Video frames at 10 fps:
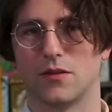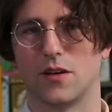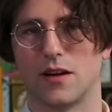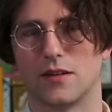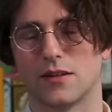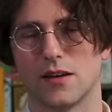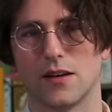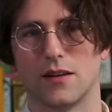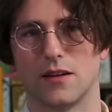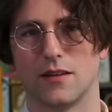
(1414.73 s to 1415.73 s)
nice
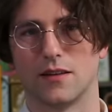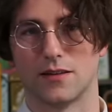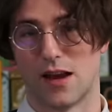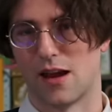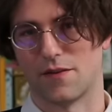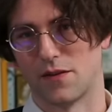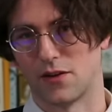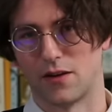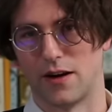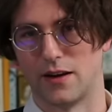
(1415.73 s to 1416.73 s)
there. Yeah. The staff are
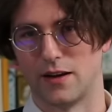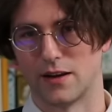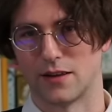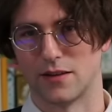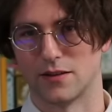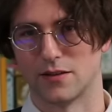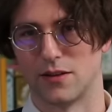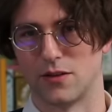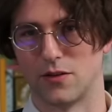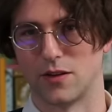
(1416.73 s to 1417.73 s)
great. Like, yeah. there's
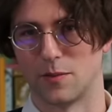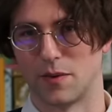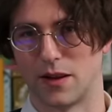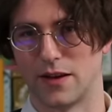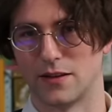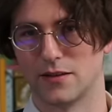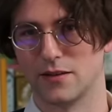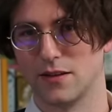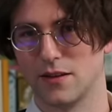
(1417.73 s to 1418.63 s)
no complaints.